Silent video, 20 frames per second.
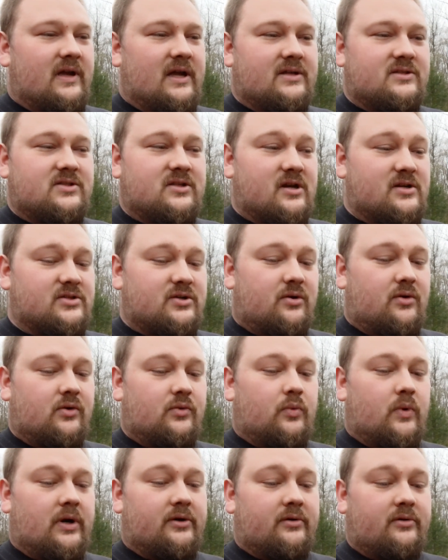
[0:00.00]
It does hold
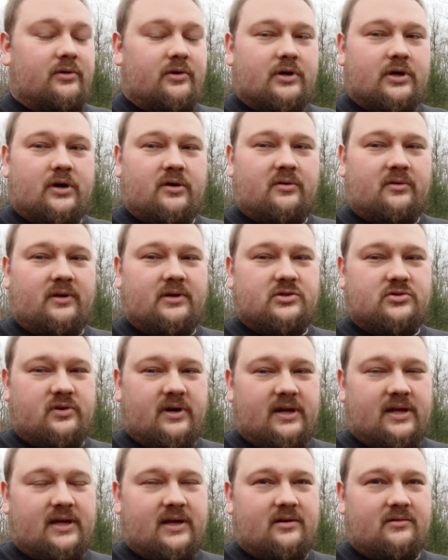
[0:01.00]
water. They're currently
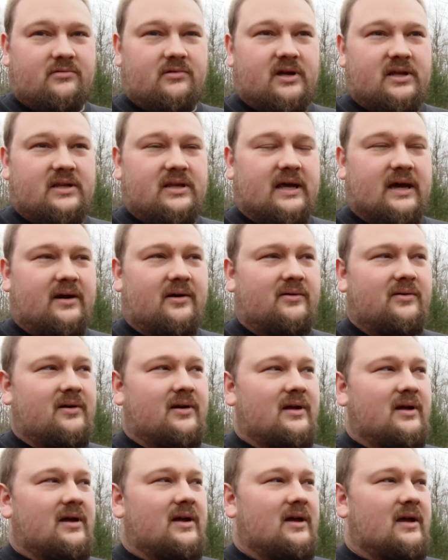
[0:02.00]
draining it right now,
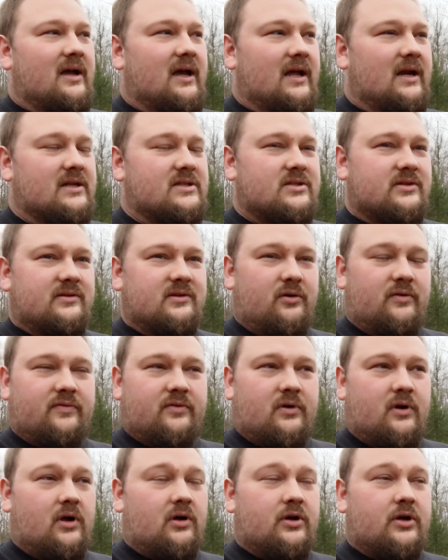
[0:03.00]
and it's in
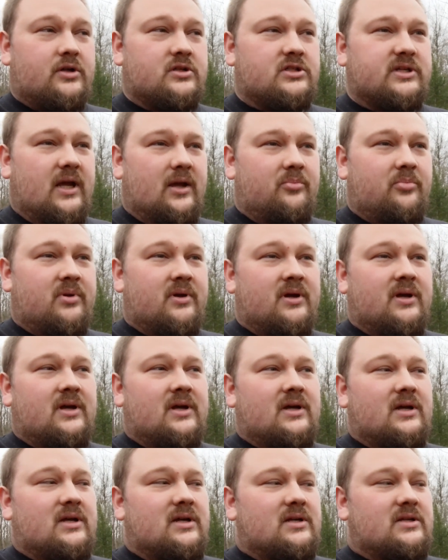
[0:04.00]
overall good shape.
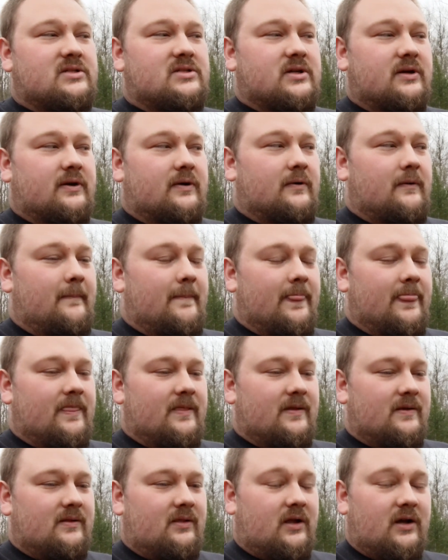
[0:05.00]
So
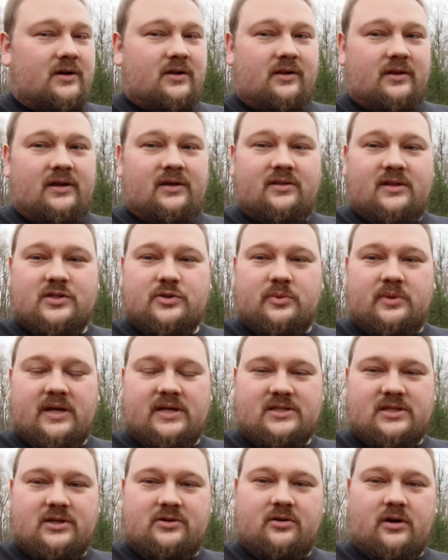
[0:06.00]
luckily this one
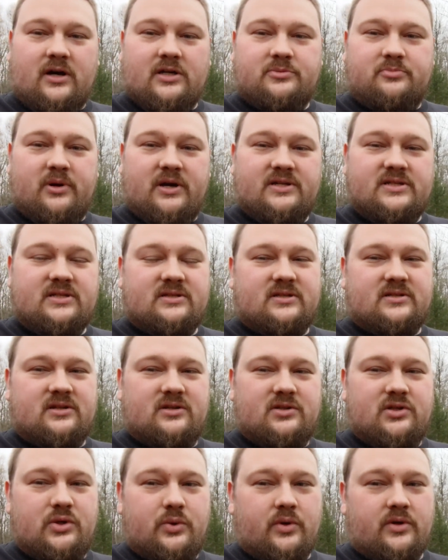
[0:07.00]
has the cross braces. It's
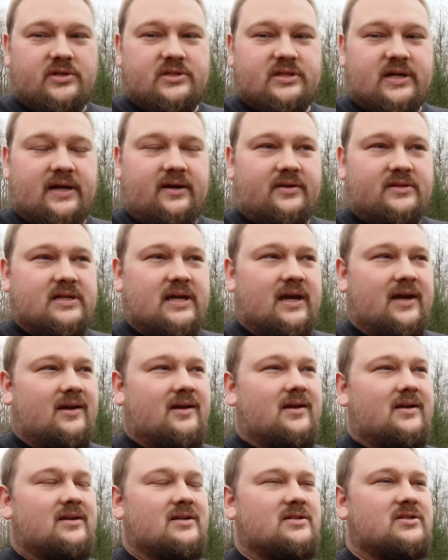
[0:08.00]
a newer style
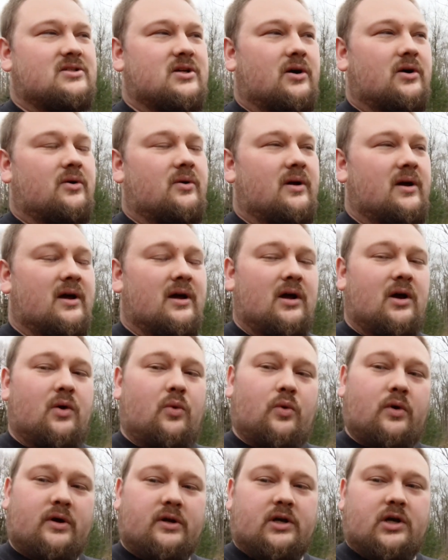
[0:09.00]
tank, so
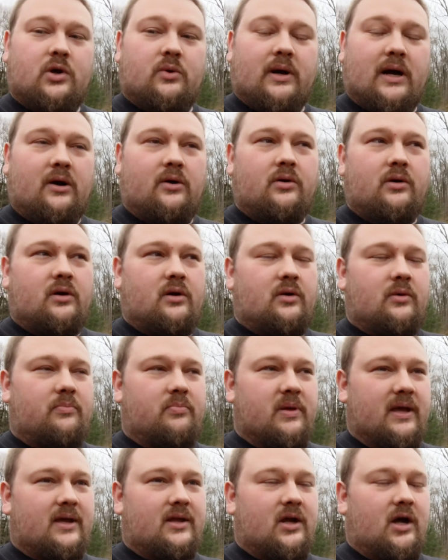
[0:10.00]
we're going to go out,
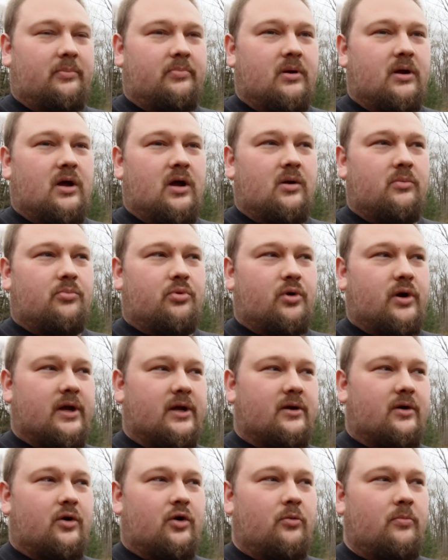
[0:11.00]
pick it up, bring
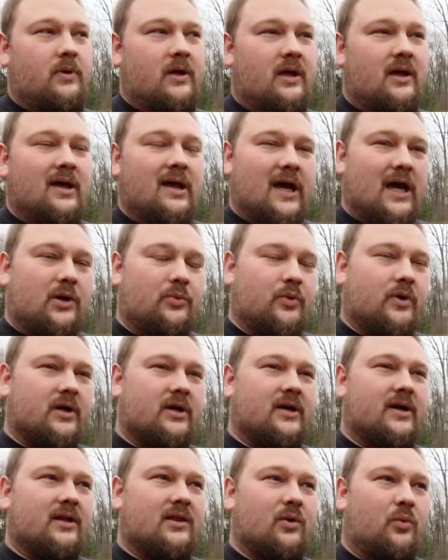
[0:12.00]
it home, and we're
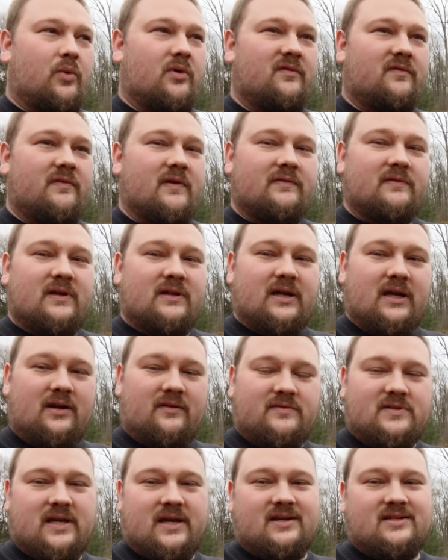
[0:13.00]
going to get the 150
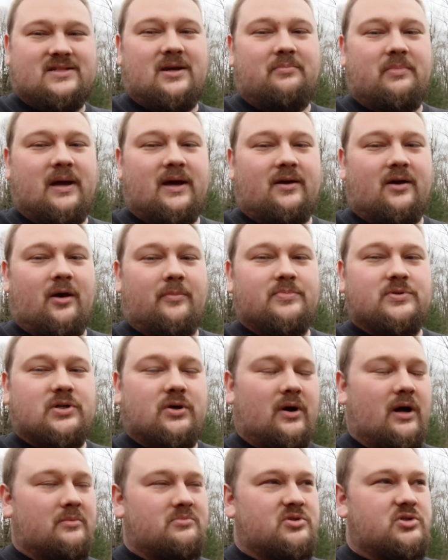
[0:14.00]
native tank set back up.
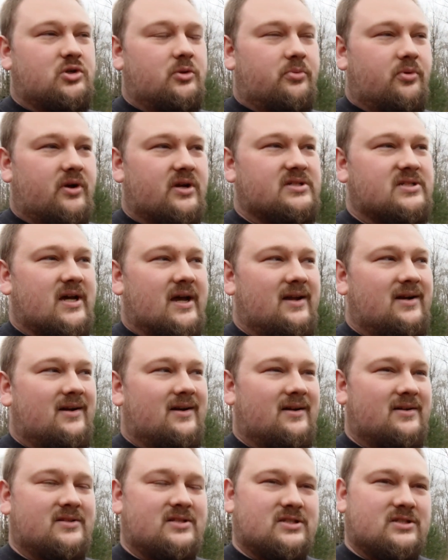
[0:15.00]
So I'm super
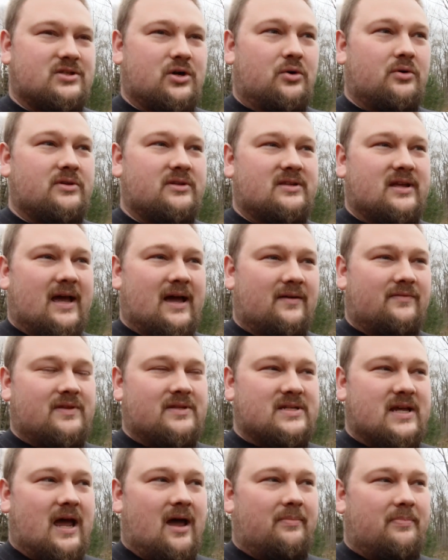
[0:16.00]
excited and stoked to have
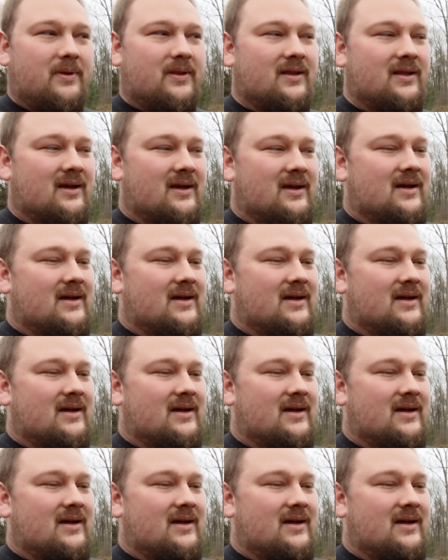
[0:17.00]
this happen.